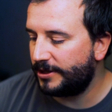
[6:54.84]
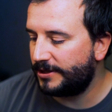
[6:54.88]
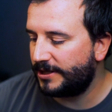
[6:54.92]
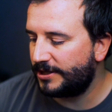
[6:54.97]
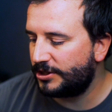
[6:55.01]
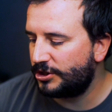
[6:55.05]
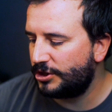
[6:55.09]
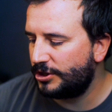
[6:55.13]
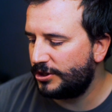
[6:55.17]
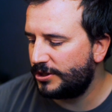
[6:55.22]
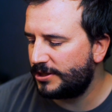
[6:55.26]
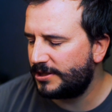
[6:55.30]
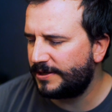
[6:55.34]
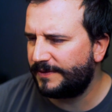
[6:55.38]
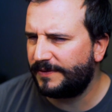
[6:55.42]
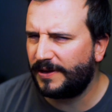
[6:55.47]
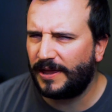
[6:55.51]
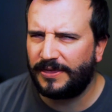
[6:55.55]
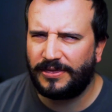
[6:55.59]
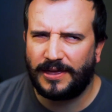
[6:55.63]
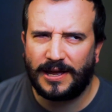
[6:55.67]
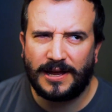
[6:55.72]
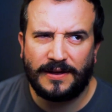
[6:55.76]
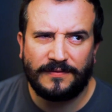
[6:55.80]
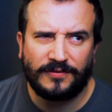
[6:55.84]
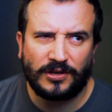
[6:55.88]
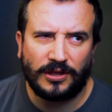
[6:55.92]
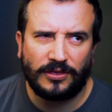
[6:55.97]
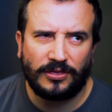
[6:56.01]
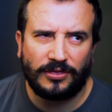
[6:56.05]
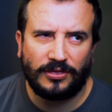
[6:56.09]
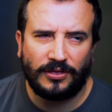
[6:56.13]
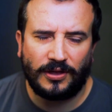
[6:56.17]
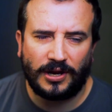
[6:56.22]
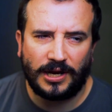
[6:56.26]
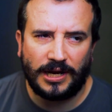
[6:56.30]
additions, I think I've
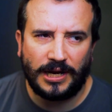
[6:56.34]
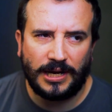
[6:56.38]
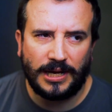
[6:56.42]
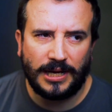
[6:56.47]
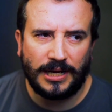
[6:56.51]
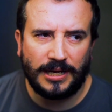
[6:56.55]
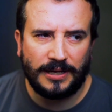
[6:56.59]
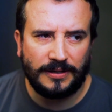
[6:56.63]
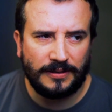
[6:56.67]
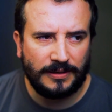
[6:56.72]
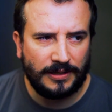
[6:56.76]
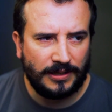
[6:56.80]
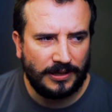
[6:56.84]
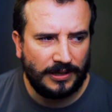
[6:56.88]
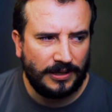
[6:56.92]
got 30